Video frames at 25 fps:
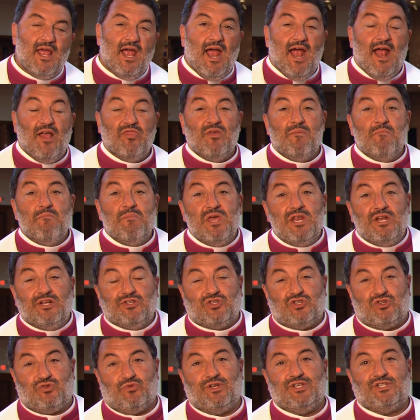and the
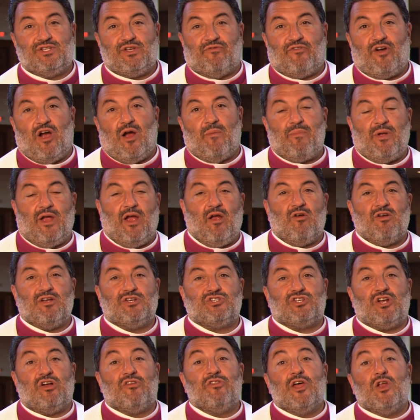ministries of our
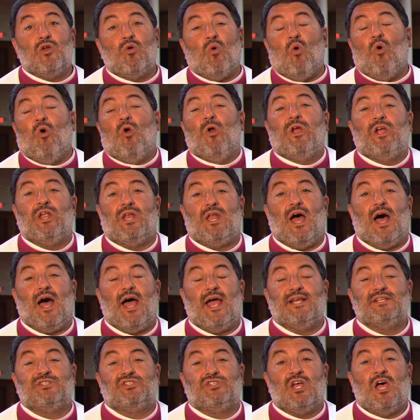parish are then
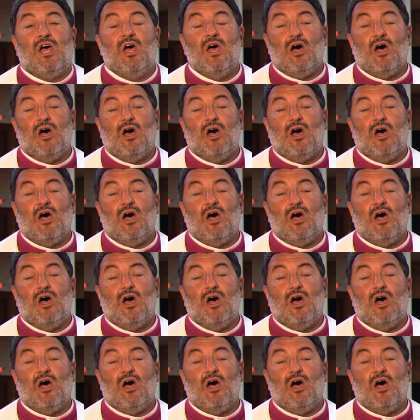organized